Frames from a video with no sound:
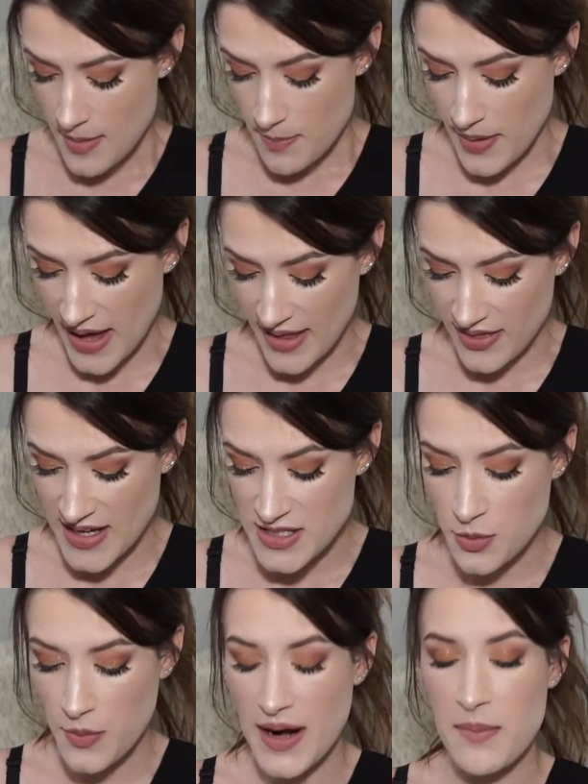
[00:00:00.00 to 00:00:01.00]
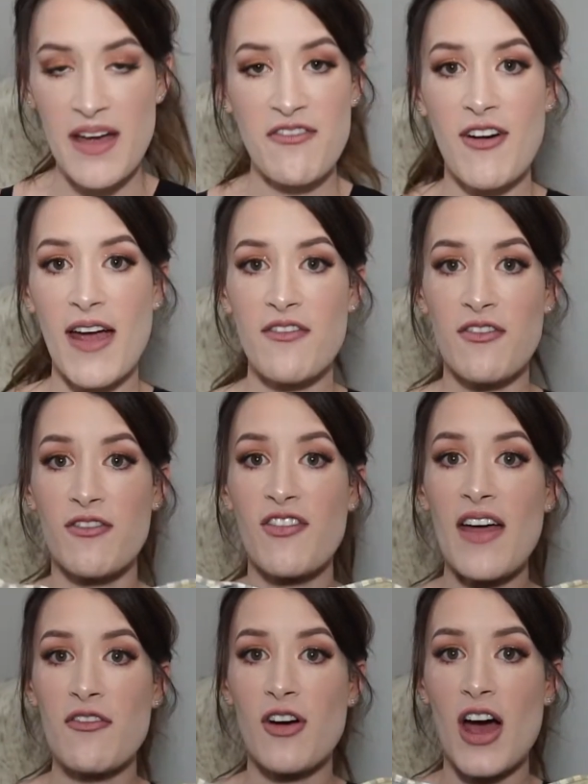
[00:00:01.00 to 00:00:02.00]
But these were one of my
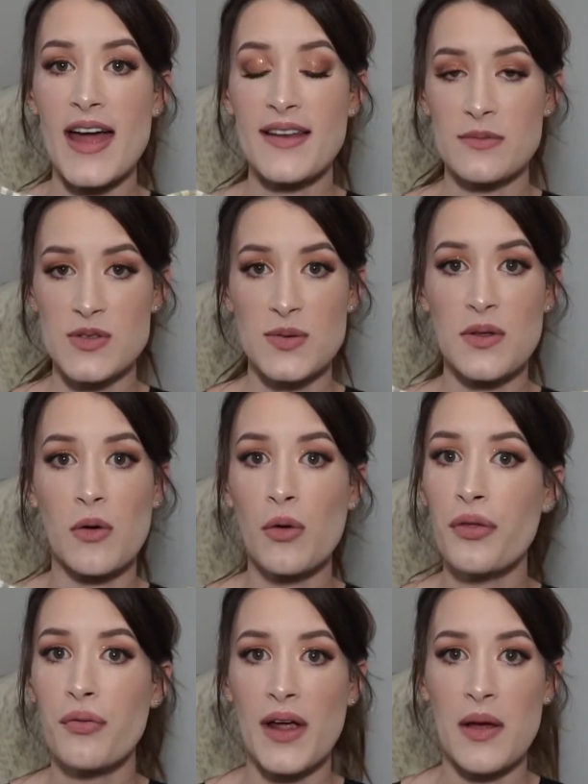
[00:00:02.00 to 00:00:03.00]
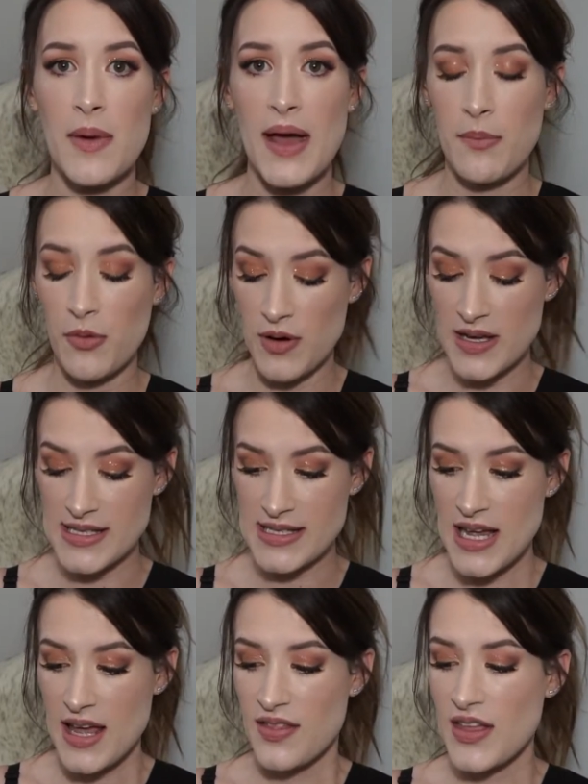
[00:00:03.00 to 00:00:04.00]
favorite items with all 3 of my
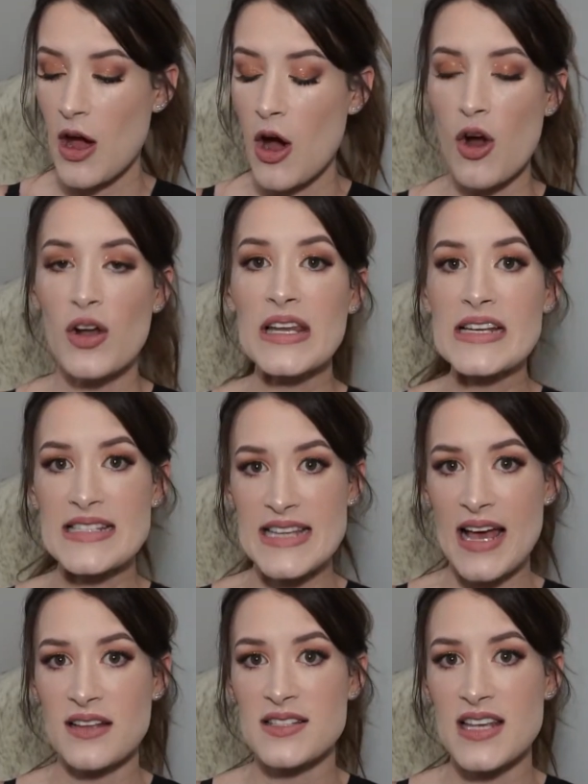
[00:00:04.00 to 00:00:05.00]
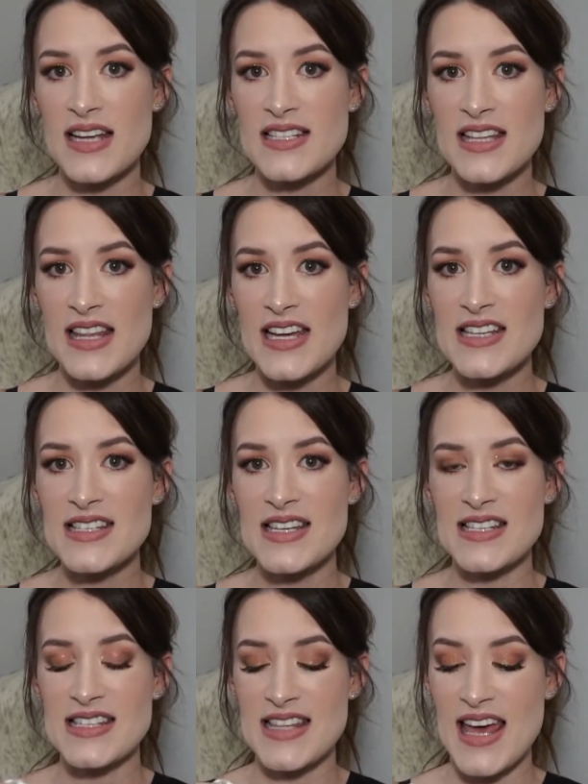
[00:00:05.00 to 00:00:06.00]
boys. The only downside to these
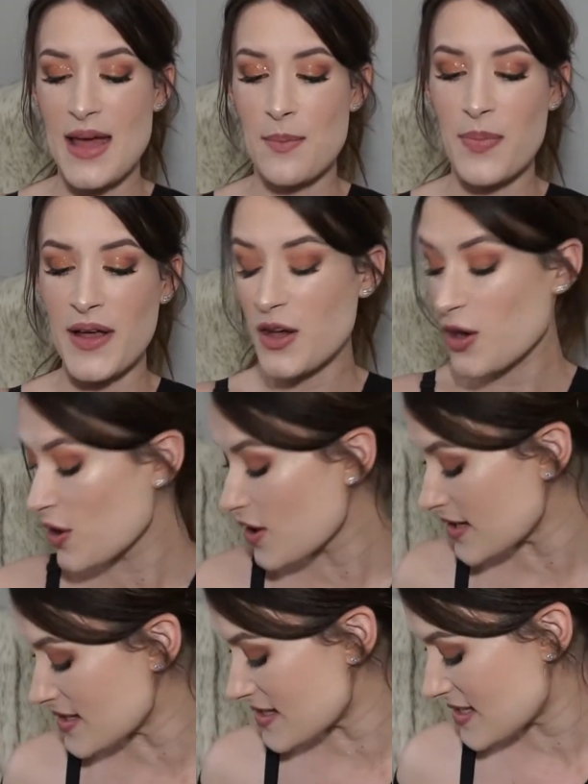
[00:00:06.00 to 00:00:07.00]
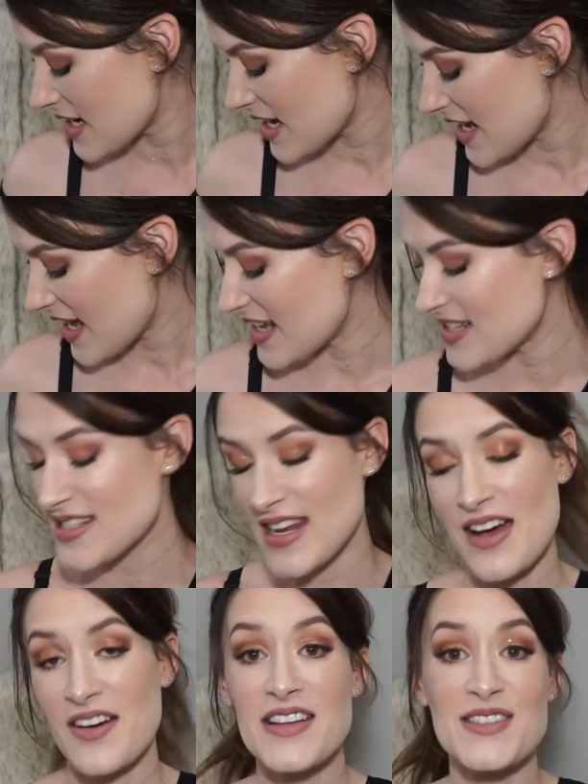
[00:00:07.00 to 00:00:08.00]
is that because he's
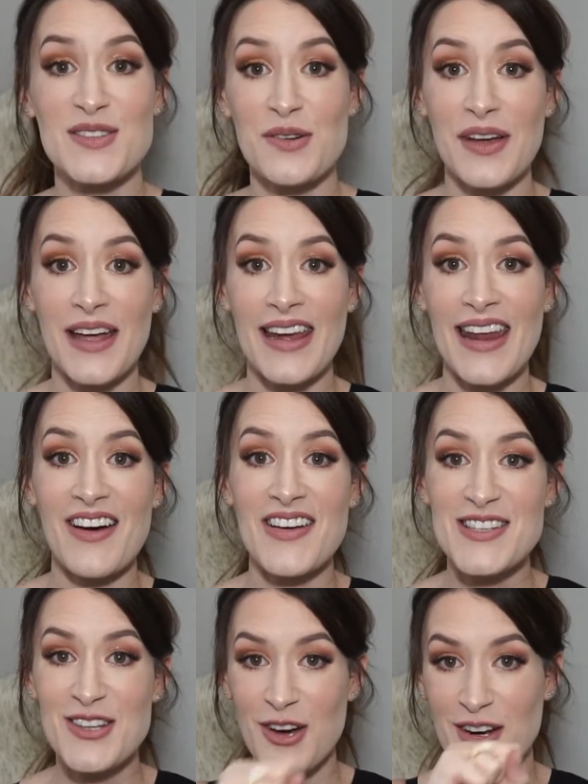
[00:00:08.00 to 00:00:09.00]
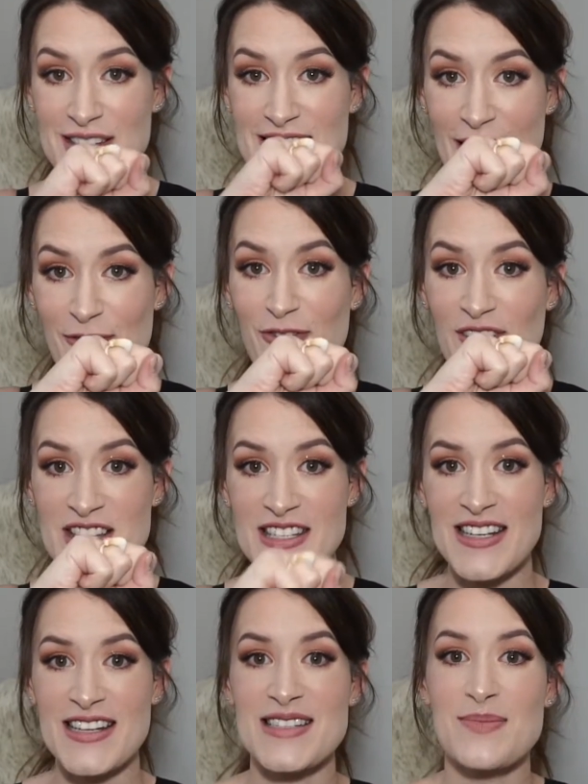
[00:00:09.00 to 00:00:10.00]
doing it now, he's got his fist
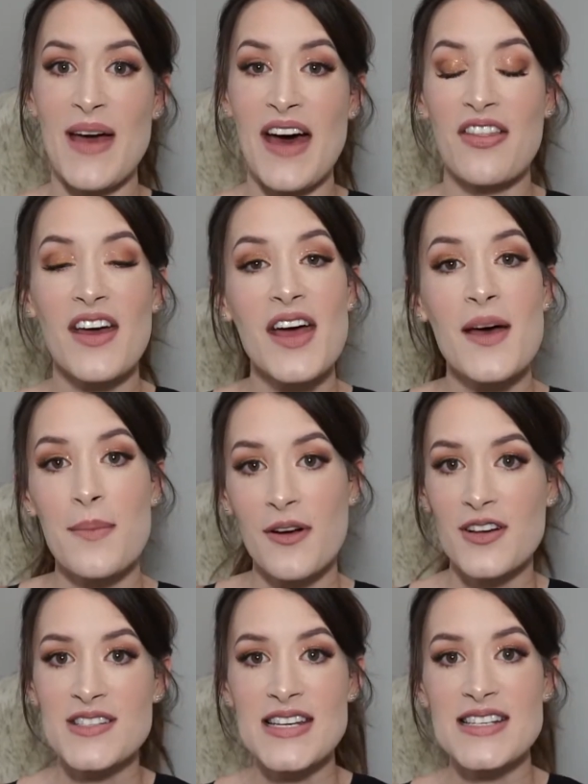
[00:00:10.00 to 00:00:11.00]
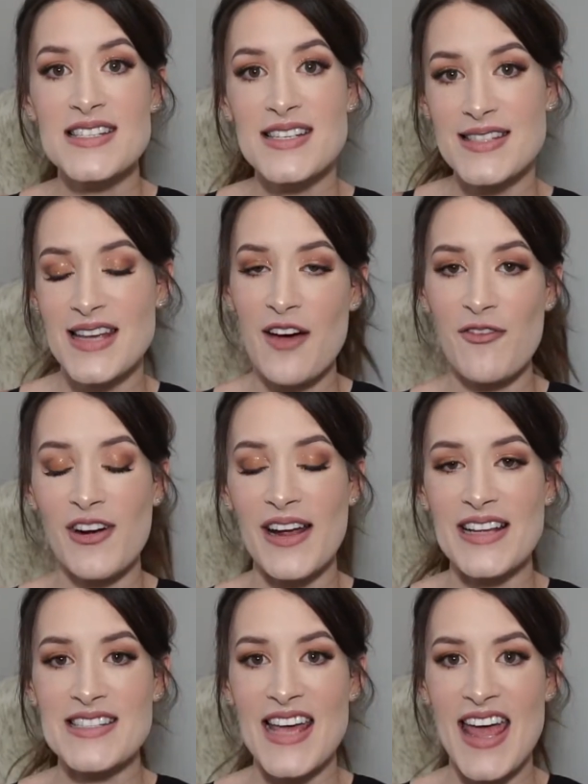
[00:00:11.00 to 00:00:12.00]
in his mouth, because he's discovering
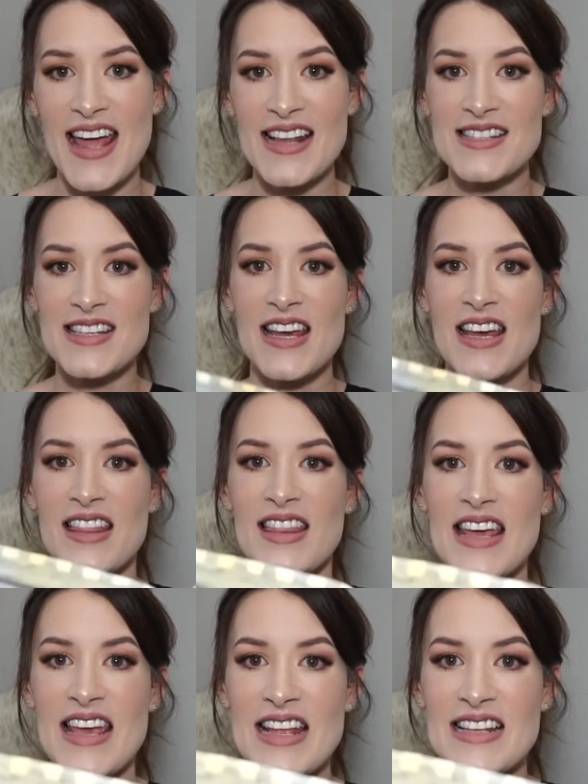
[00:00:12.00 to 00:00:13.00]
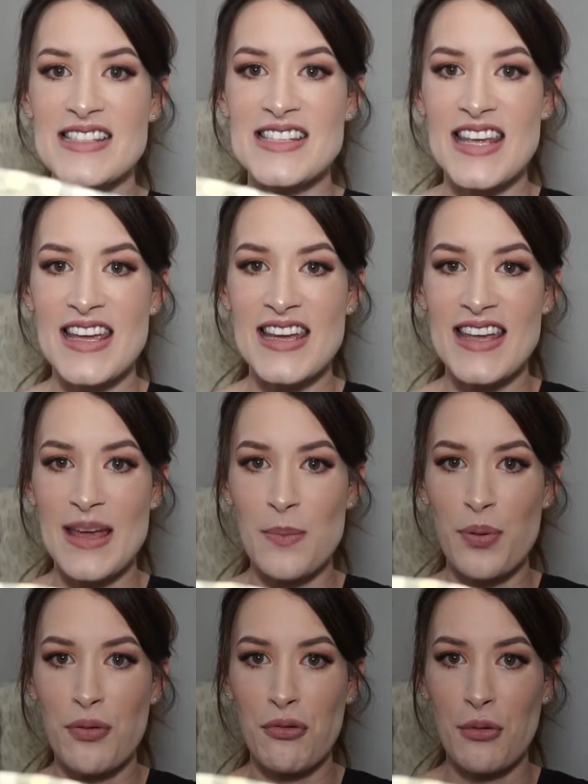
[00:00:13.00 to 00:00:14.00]
his hands, the ends here
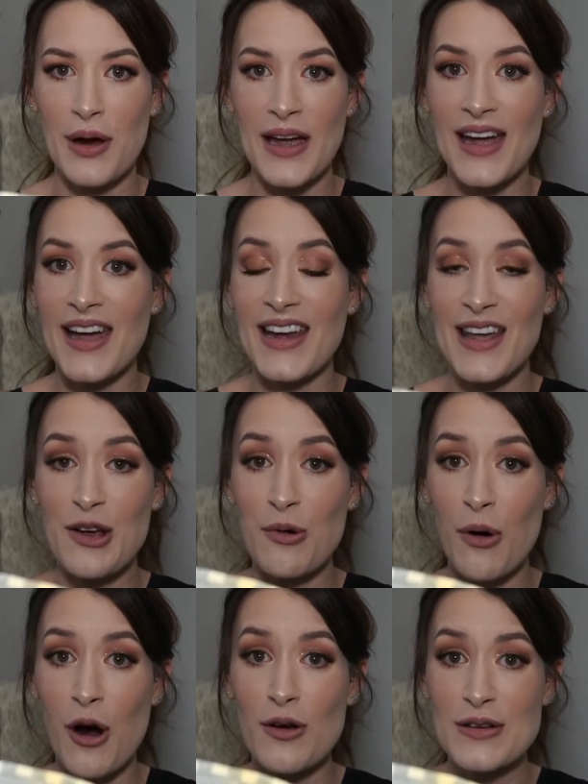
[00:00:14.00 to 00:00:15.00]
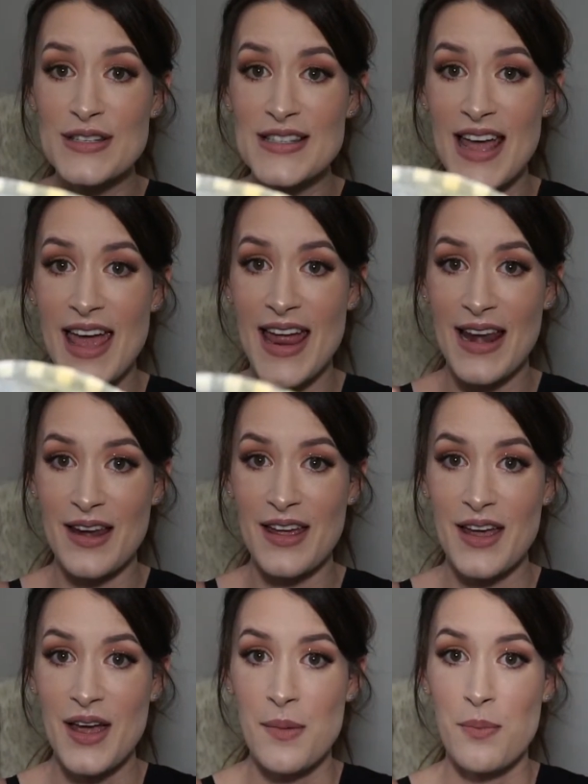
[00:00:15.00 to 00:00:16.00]
get pretty gross and
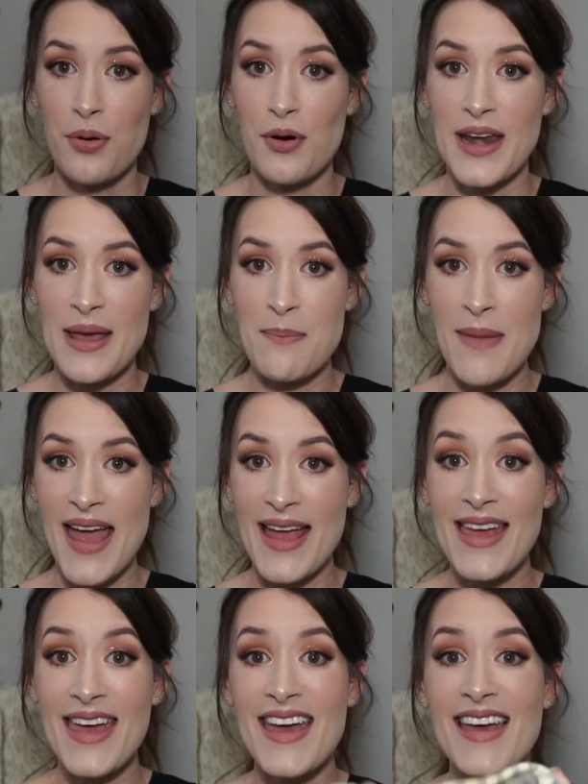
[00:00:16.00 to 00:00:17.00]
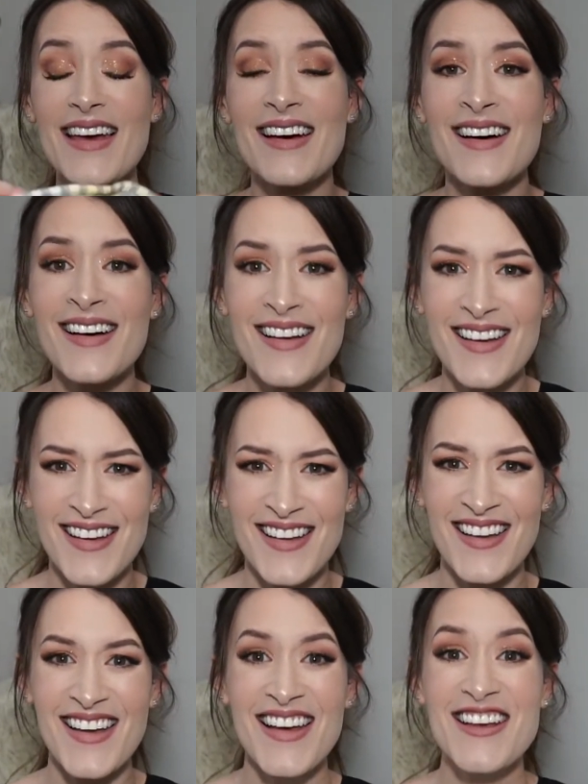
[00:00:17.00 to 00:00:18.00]
pretty manky.
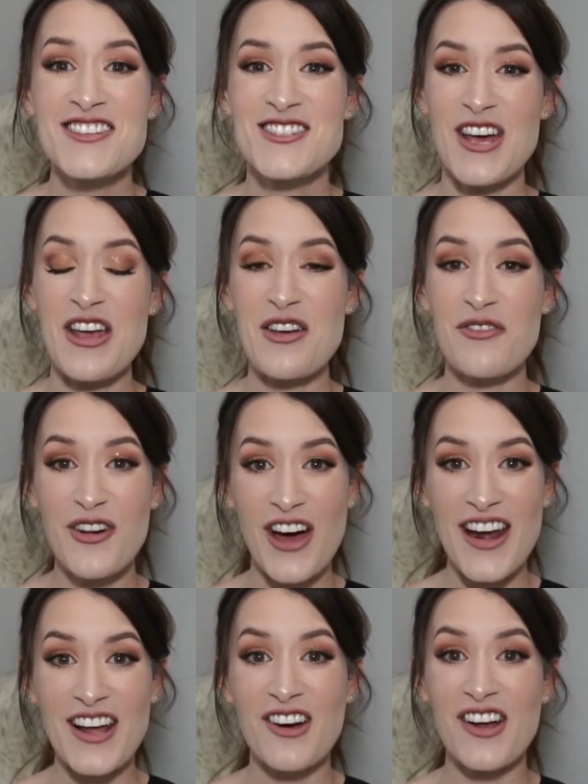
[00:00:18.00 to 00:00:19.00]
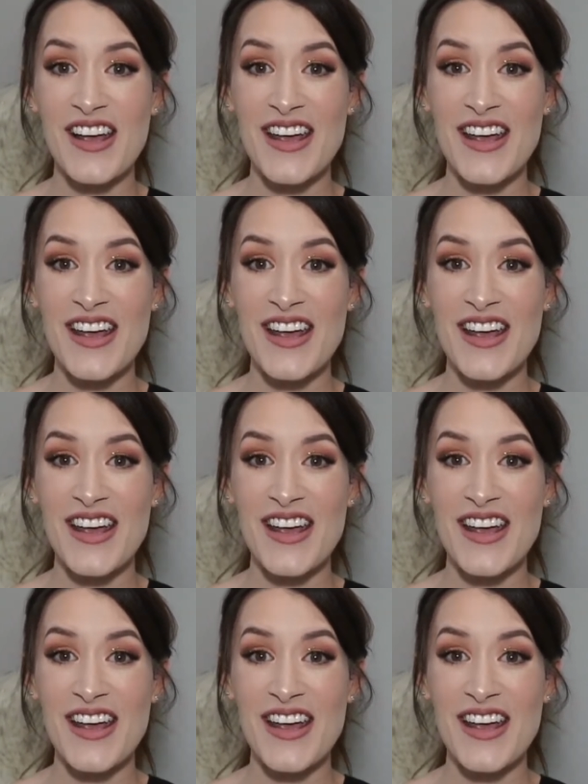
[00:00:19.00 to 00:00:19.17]
So you've kind of got to